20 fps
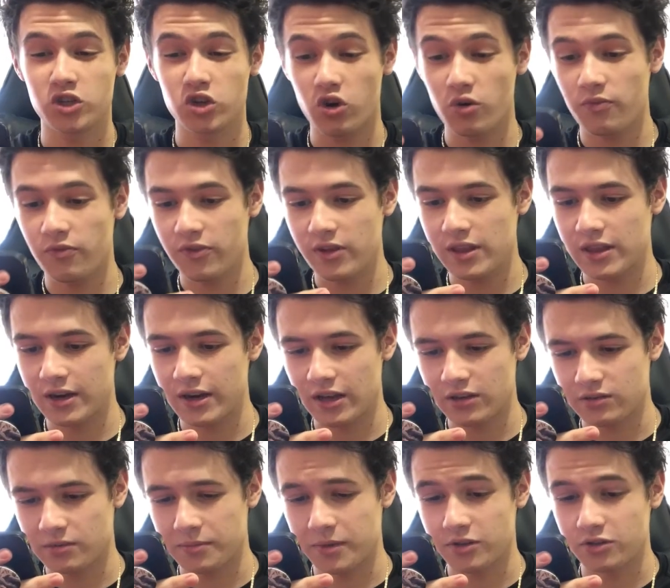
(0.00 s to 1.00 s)
Hopefully the
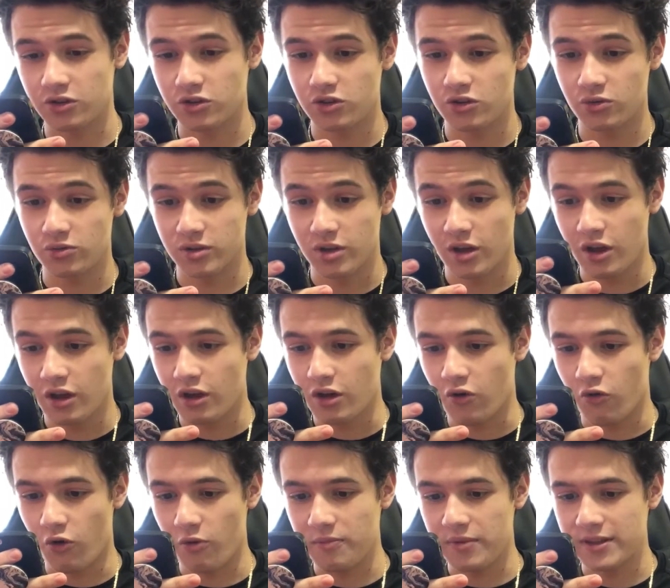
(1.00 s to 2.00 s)
next one I'm about to choose
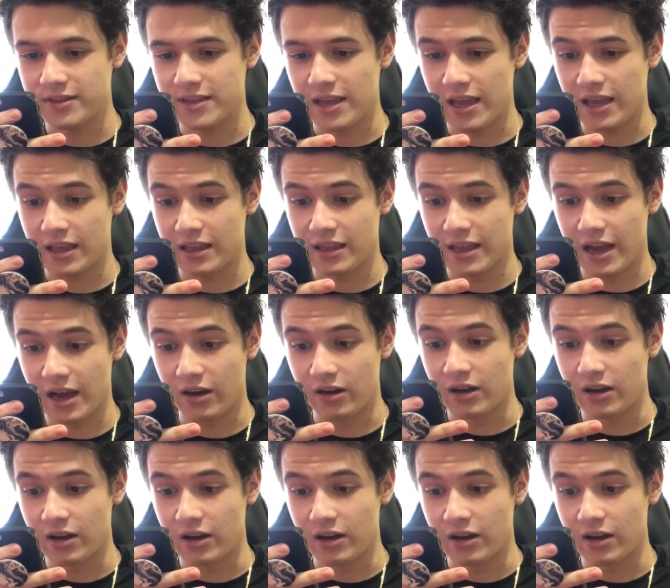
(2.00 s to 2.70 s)
won't be taken down.